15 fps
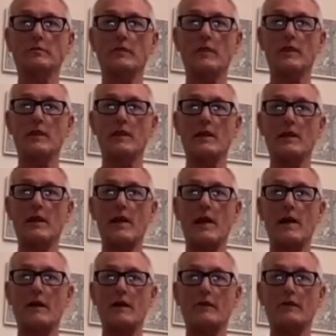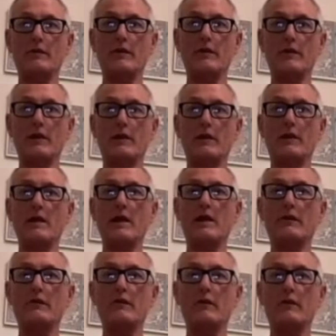In and out, in and
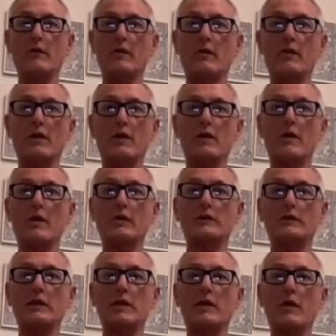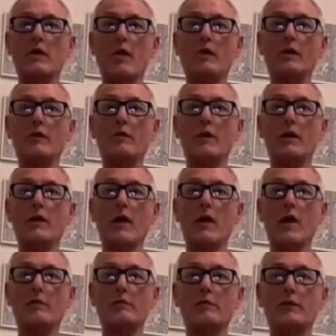out. Seeing only one
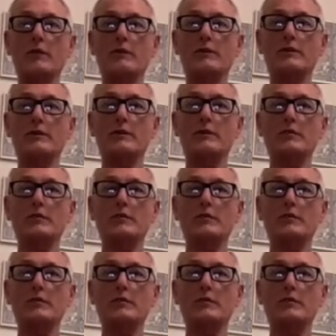arm moves.